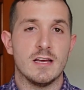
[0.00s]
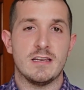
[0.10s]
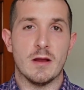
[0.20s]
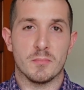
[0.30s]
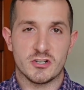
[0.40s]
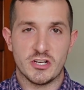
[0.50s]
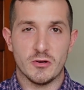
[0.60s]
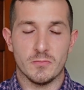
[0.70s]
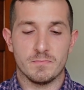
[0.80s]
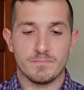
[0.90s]
Number
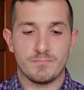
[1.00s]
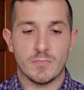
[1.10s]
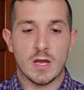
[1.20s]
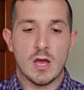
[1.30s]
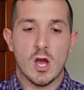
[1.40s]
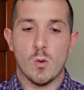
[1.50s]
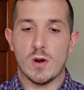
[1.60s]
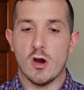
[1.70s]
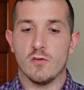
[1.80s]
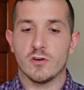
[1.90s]
2, when
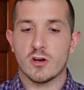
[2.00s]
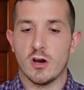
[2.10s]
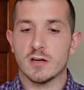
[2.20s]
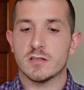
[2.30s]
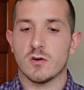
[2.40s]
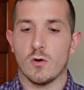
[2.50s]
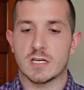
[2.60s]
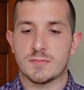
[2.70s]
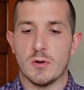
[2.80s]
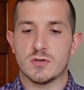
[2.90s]
overcooked or
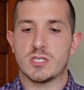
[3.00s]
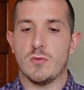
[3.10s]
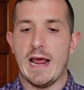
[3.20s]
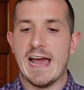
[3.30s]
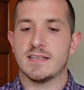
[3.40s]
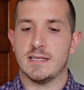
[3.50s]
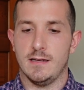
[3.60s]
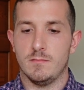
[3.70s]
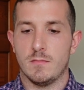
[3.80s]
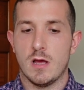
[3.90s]
exposed to an
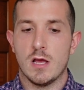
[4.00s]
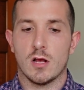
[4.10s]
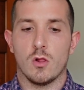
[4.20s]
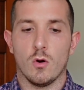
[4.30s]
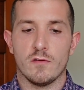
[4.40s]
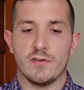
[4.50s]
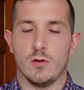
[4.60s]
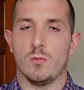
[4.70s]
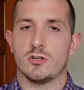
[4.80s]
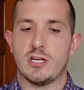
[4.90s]
acid,
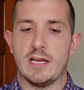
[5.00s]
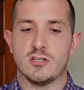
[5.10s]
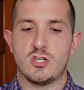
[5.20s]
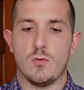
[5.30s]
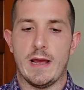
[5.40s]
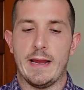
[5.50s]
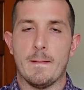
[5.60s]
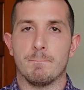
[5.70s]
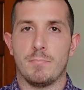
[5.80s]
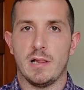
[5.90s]
chlorophyll will change to a
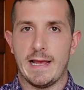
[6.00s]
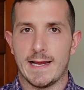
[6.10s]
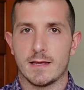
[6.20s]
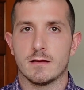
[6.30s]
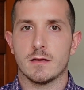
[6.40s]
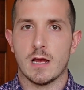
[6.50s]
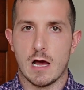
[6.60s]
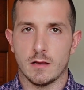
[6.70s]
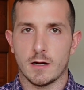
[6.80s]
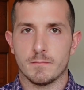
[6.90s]
blank
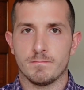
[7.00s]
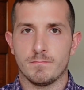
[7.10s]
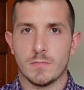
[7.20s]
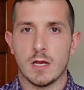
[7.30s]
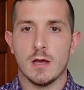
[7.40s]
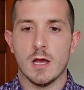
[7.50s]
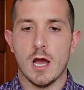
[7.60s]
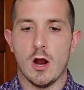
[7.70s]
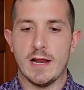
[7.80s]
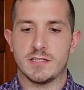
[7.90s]
color.
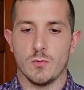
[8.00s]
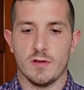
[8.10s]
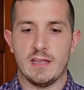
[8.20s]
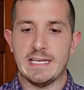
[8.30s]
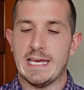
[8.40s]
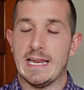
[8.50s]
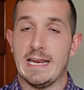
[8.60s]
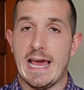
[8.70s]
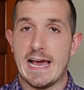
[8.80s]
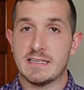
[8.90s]
All right, so we're thinking in an
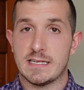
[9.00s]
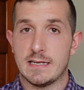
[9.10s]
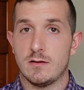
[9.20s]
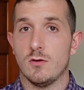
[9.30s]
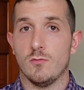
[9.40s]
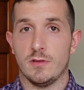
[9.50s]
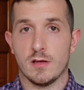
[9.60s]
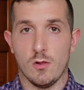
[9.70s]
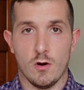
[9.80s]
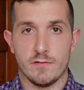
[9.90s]
acid with
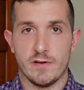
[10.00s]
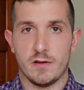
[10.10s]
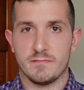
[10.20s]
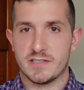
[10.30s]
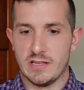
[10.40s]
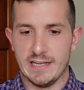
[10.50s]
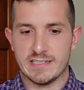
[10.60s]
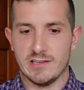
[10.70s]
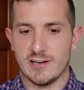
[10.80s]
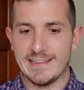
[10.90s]
chlorophyll. So
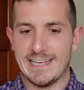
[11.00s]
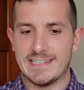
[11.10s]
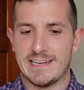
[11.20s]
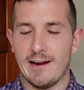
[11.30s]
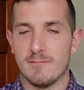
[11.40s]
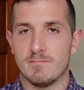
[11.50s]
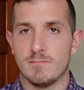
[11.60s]
let's look at these here.